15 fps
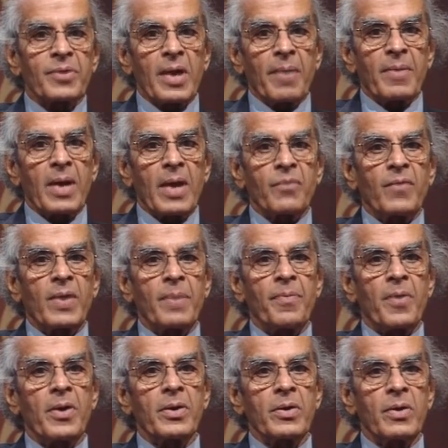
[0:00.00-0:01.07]
I mean, at one
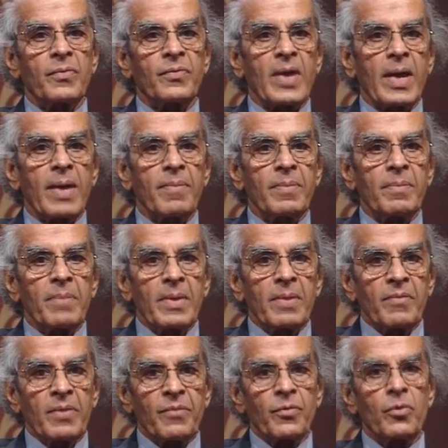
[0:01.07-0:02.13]
point of time,
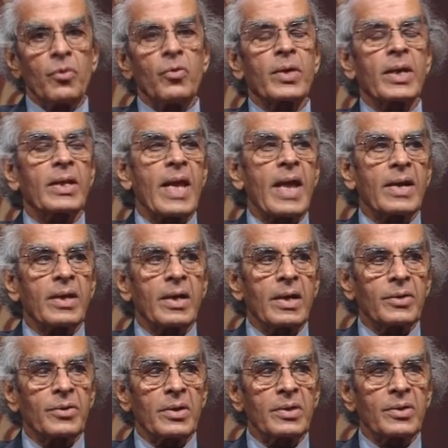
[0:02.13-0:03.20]
if you look at the
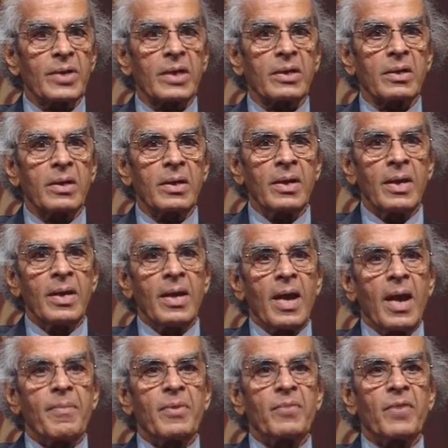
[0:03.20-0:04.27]
agricultural sector,
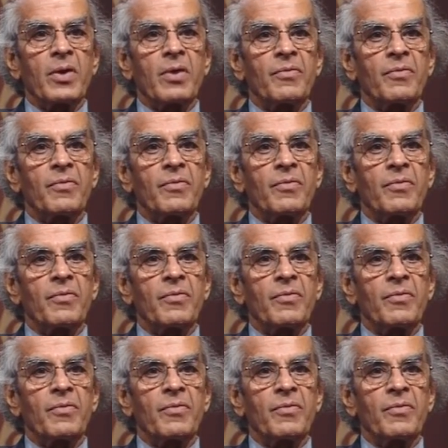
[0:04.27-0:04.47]
I mean, one of the